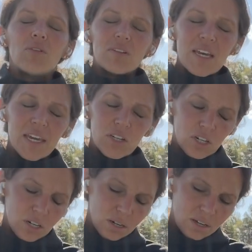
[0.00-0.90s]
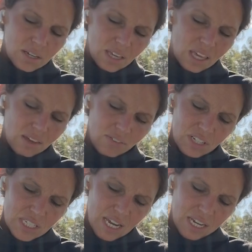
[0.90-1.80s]
tighter,
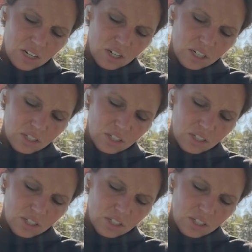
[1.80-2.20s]
even tighter.